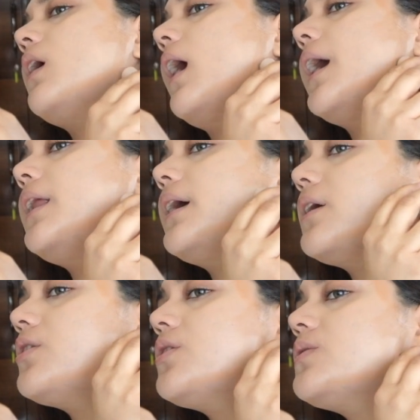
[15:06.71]
I
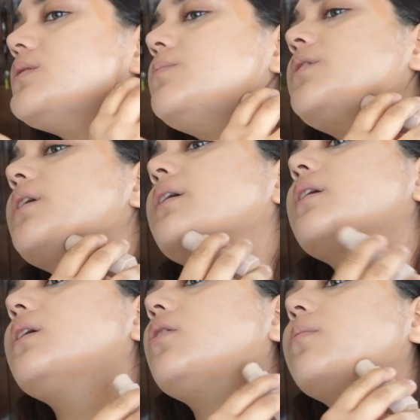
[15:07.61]
like to use them
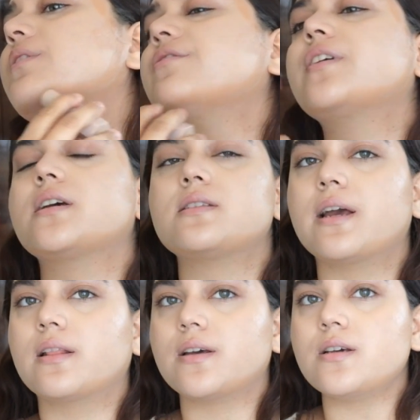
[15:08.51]
directly on my face
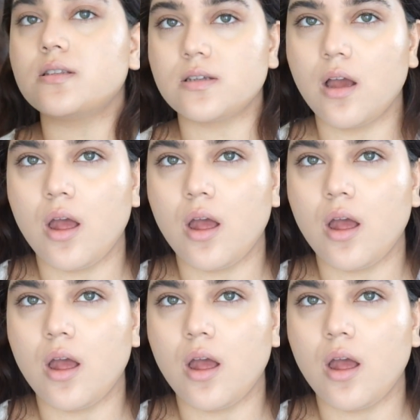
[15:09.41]
like this,